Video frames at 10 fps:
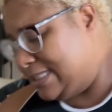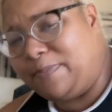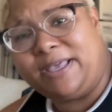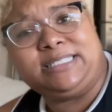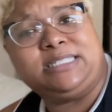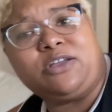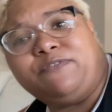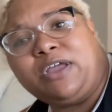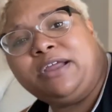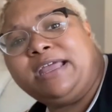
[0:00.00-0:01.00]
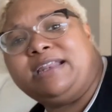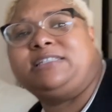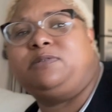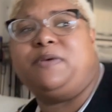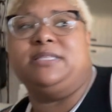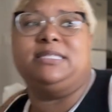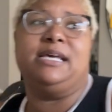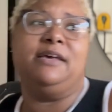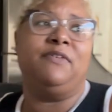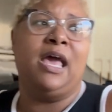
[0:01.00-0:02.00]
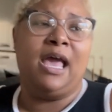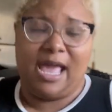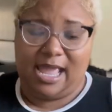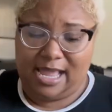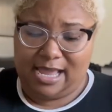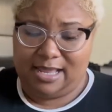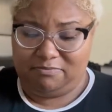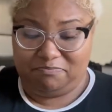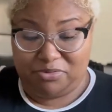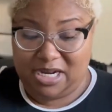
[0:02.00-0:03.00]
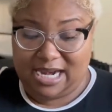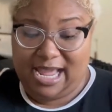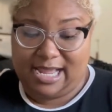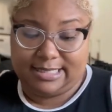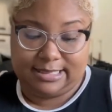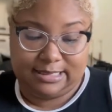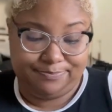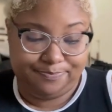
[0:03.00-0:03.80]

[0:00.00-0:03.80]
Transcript: Their basics are very inexpensive and pretty nice.